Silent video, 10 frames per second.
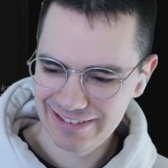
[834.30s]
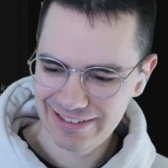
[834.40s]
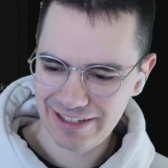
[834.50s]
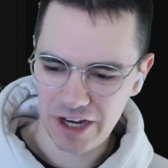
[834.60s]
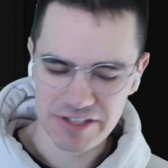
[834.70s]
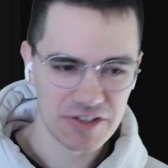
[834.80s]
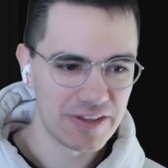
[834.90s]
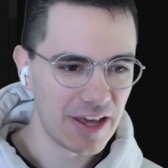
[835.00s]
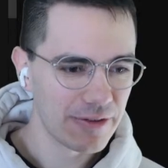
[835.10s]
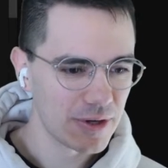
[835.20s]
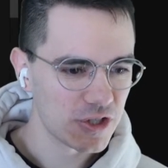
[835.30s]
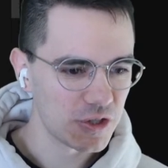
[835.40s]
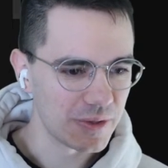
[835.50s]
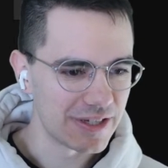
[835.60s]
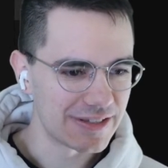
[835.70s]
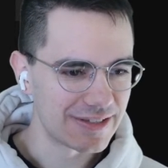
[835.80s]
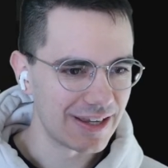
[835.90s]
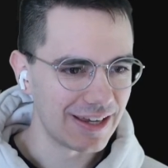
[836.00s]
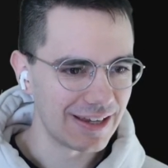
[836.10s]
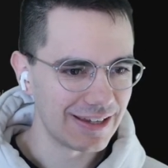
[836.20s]
All right, so the other issue is,
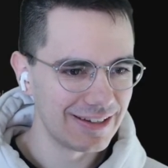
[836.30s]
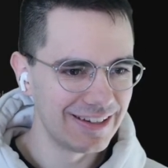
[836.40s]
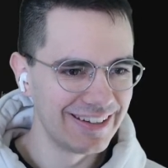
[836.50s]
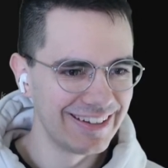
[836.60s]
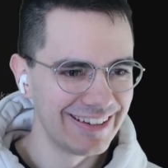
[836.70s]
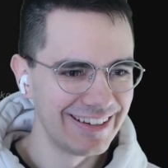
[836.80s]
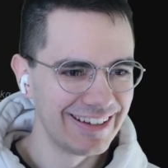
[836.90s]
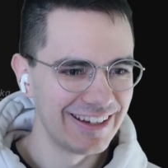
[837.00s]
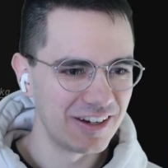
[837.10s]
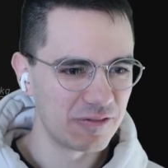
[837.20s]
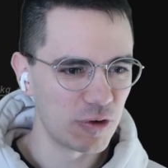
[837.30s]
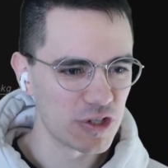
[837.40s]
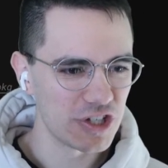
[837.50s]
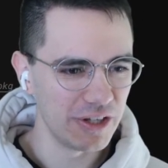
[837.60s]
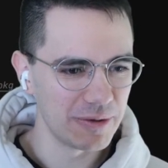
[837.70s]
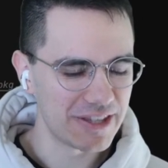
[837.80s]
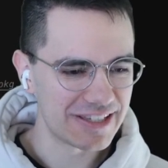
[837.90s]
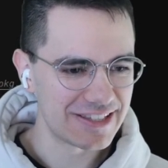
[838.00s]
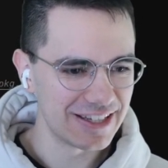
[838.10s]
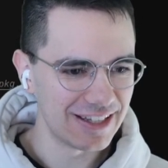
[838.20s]
unfortunately with the
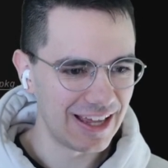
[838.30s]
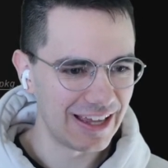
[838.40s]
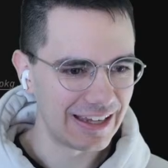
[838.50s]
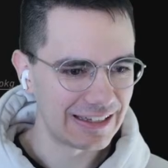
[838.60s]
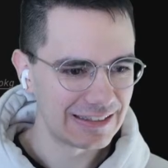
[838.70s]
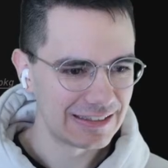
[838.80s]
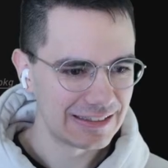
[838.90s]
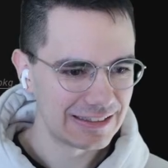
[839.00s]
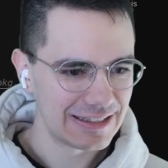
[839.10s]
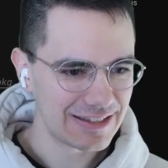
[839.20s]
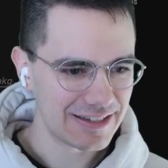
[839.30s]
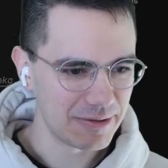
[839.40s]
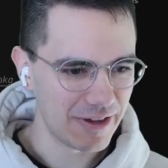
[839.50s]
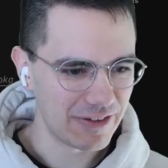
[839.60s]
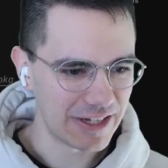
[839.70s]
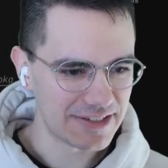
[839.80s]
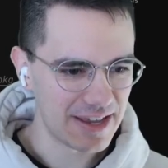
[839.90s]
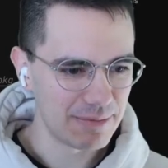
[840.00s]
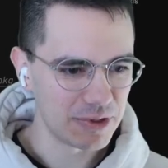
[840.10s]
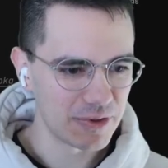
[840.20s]
CLI, let's see, we have an
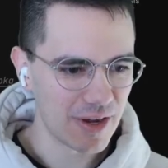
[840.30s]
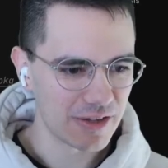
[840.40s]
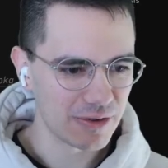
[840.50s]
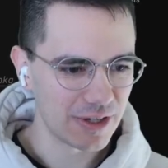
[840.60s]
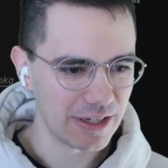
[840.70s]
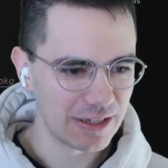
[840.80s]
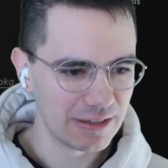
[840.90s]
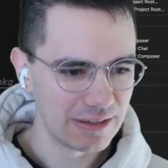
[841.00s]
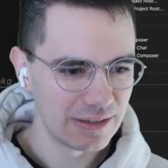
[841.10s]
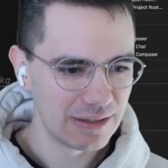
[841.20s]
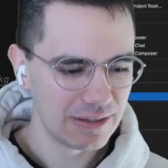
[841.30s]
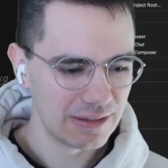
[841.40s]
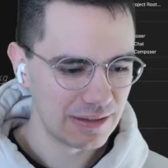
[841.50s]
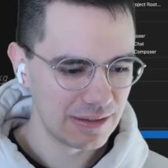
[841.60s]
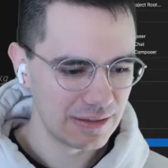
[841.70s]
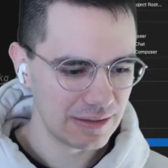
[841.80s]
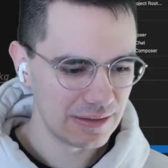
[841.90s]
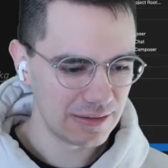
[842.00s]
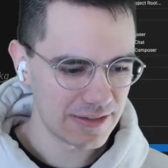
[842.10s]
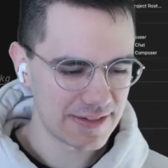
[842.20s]
example directory.
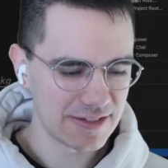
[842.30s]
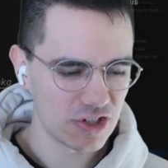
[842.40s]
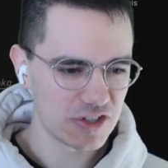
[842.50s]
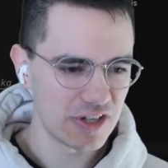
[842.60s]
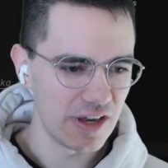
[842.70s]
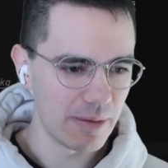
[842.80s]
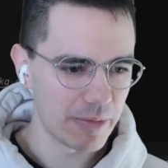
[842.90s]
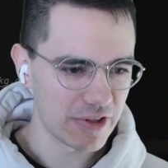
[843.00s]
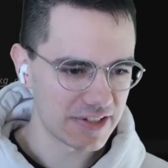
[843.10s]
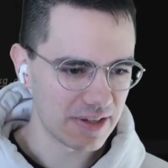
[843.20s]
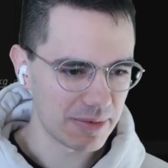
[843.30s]
Let's just number the snippet.